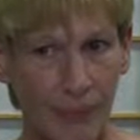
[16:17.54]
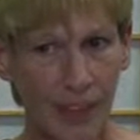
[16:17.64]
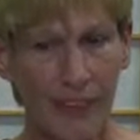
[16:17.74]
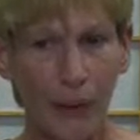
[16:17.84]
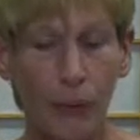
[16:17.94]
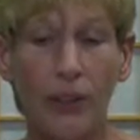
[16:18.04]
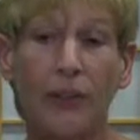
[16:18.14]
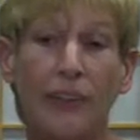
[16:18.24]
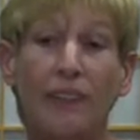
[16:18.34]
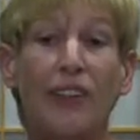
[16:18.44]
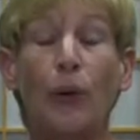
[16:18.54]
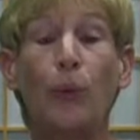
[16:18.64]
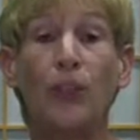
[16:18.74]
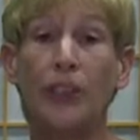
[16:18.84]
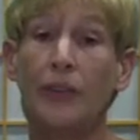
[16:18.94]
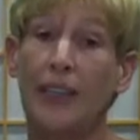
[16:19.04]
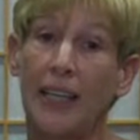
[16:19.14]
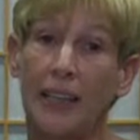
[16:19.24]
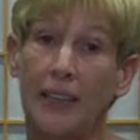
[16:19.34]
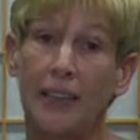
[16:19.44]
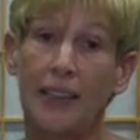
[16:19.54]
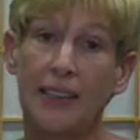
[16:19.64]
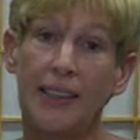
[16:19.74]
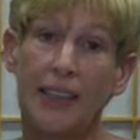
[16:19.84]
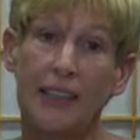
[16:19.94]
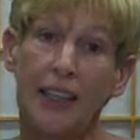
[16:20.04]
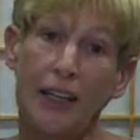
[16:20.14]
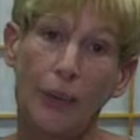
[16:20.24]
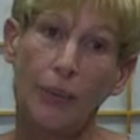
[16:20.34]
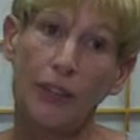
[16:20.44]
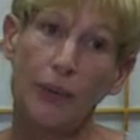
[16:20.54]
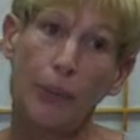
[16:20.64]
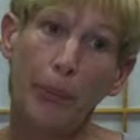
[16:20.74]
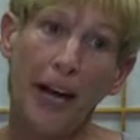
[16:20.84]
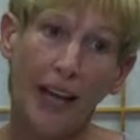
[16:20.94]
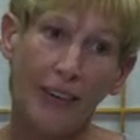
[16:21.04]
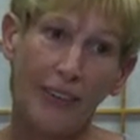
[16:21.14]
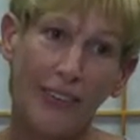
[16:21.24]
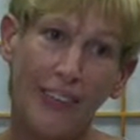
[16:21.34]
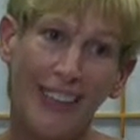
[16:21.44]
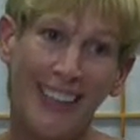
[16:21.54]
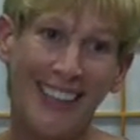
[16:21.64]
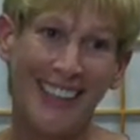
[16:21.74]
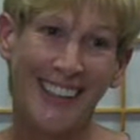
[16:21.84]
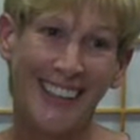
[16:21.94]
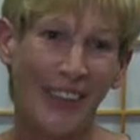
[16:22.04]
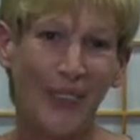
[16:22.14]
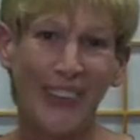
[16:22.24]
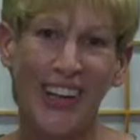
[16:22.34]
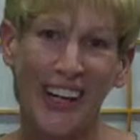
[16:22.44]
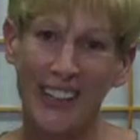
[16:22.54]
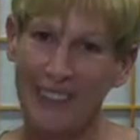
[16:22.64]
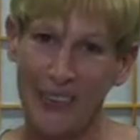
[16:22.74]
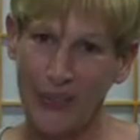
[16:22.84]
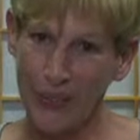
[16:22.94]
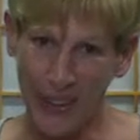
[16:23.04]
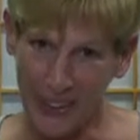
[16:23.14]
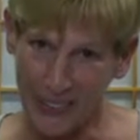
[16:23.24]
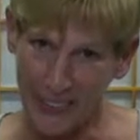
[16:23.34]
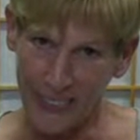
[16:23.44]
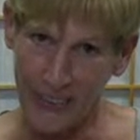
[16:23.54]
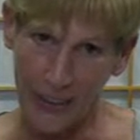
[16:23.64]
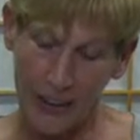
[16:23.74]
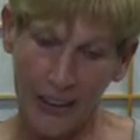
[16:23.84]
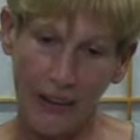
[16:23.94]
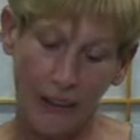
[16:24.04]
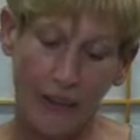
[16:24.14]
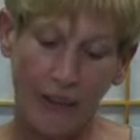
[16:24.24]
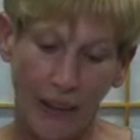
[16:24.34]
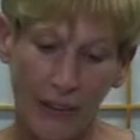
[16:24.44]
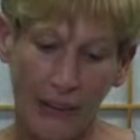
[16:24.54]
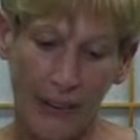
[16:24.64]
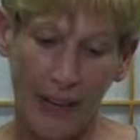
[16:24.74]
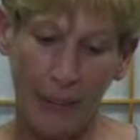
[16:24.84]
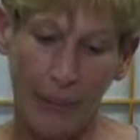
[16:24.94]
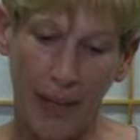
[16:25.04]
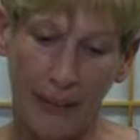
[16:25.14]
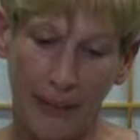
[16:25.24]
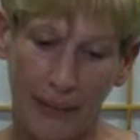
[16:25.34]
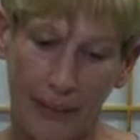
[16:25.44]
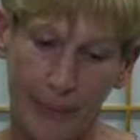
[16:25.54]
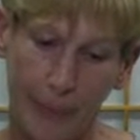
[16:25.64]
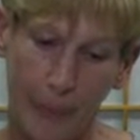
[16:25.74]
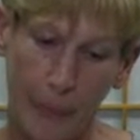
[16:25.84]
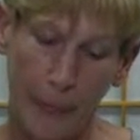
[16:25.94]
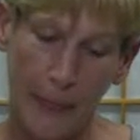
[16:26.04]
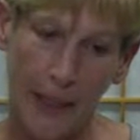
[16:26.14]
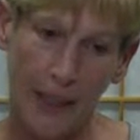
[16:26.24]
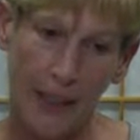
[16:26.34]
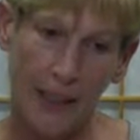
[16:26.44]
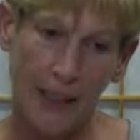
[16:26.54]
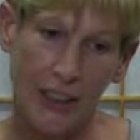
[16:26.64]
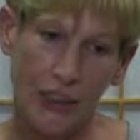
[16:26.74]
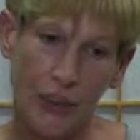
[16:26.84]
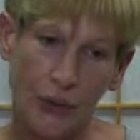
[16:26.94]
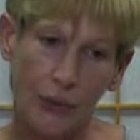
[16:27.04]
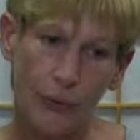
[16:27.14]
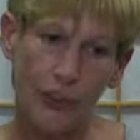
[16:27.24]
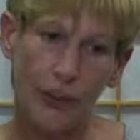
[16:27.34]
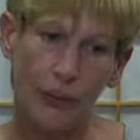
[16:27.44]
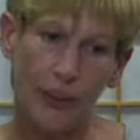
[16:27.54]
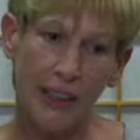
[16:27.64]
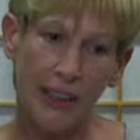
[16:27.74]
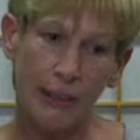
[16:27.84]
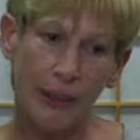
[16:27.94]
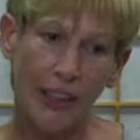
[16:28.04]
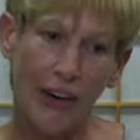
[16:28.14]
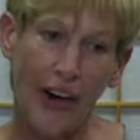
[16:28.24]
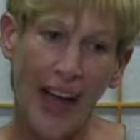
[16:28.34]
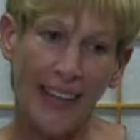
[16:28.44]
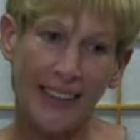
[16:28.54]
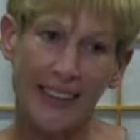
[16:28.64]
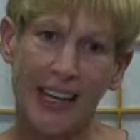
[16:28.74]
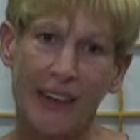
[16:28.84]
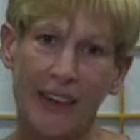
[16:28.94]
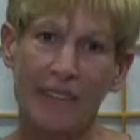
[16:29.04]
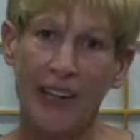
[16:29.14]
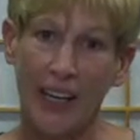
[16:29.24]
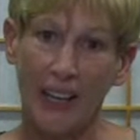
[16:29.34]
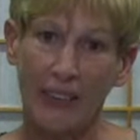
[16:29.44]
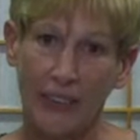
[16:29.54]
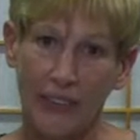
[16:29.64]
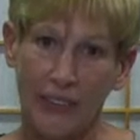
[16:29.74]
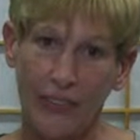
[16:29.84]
that we don't even know we're doing it. It's such a habitual pattern that we're not even aware that we're following that pattern. Usually we are acting out of anger,